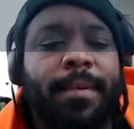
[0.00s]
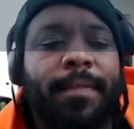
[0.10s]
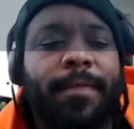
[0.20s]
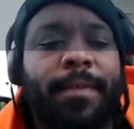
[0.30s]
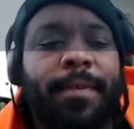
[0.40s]

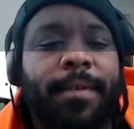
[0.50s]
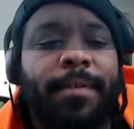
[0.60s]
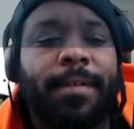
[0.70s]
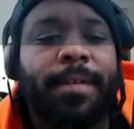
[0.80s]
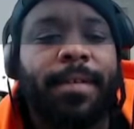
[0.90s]

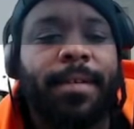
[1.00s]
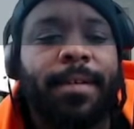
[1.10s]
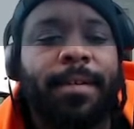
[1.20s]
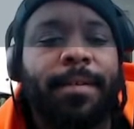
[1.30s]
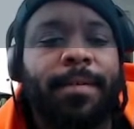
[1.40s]
Difficulty
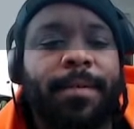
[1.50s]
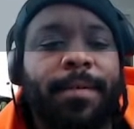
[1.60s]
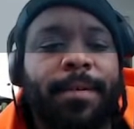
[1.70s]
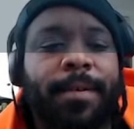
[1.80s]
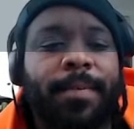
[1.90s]
eating
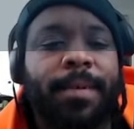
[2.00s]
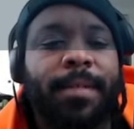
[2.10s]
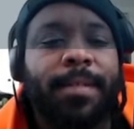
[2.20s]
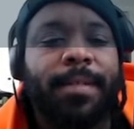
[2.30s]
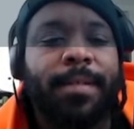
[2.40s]
New York
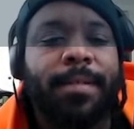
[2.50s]
pizza.